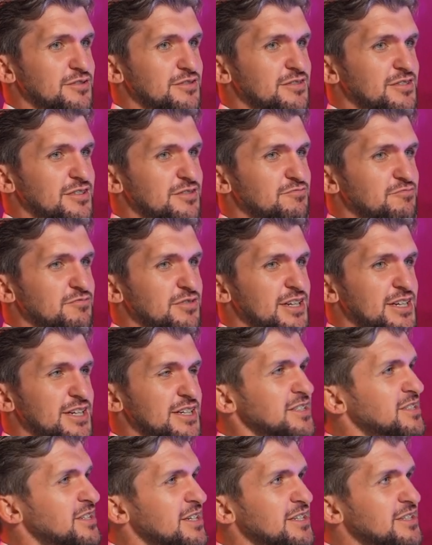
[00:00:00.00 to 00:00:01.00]
didn't really
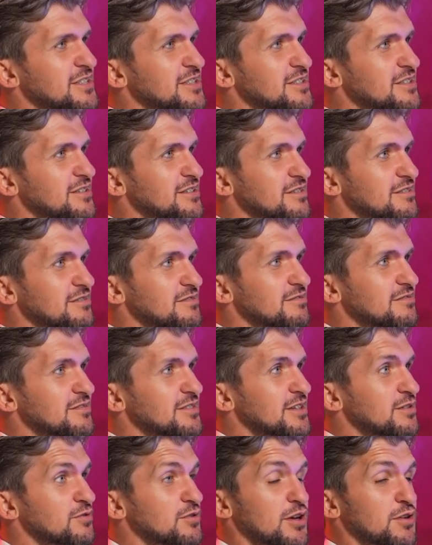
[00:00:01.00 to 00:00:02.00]
exist.
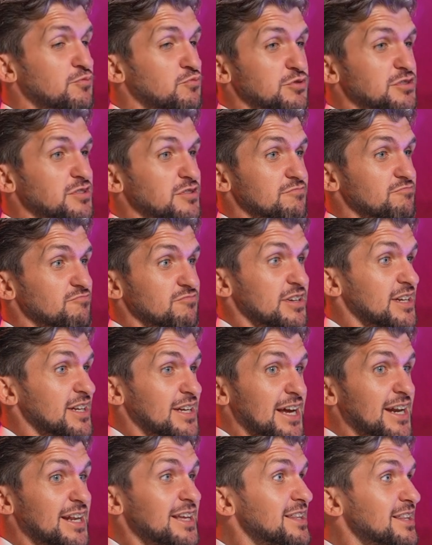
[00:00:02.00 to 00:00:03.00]
It wasn't
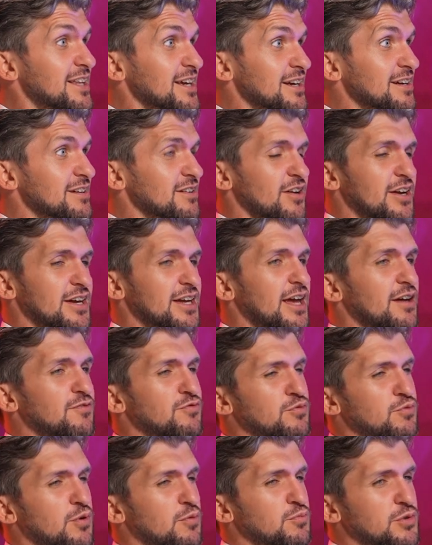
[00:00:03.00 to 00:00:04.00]
really anything. Like
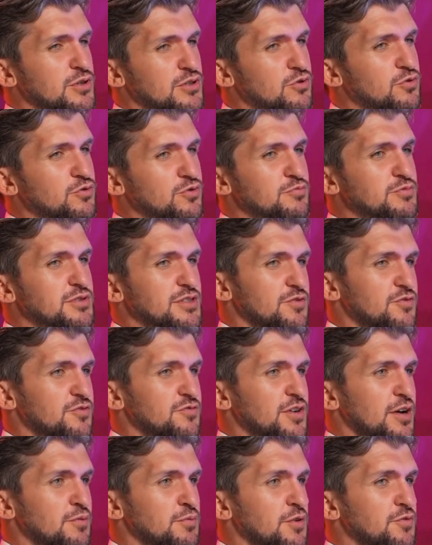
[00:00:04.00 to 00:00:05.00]
everyone would call themselves a
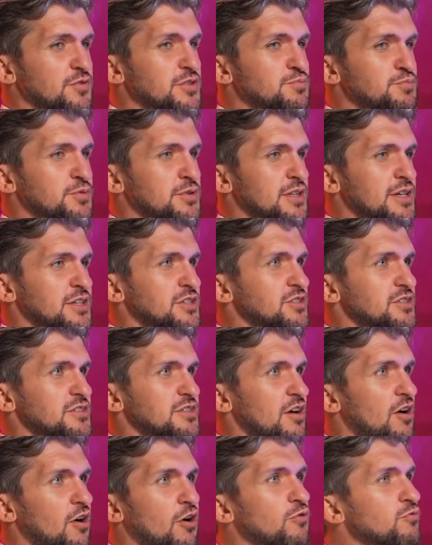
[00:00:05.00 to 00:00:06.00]
family office, but they're just
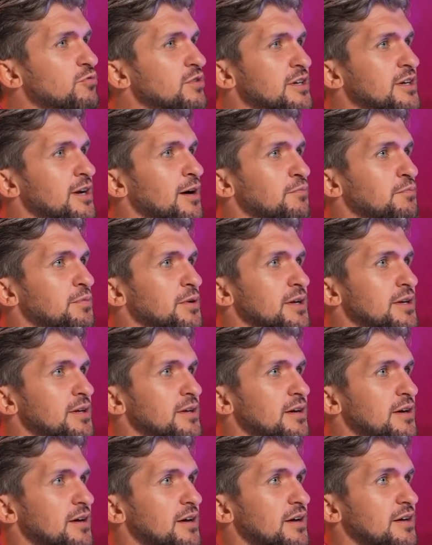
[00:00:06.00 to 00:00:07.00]
a holding company.
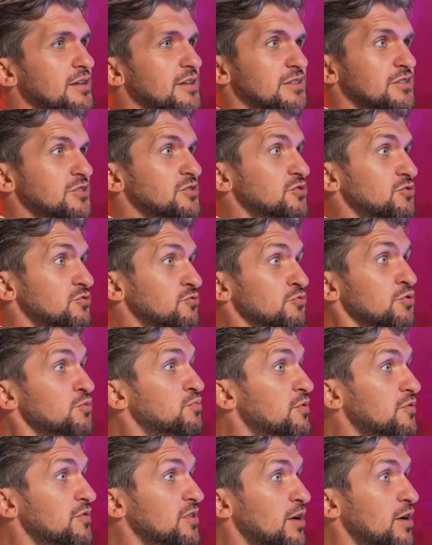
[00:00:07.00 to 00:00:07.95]
They're just a group of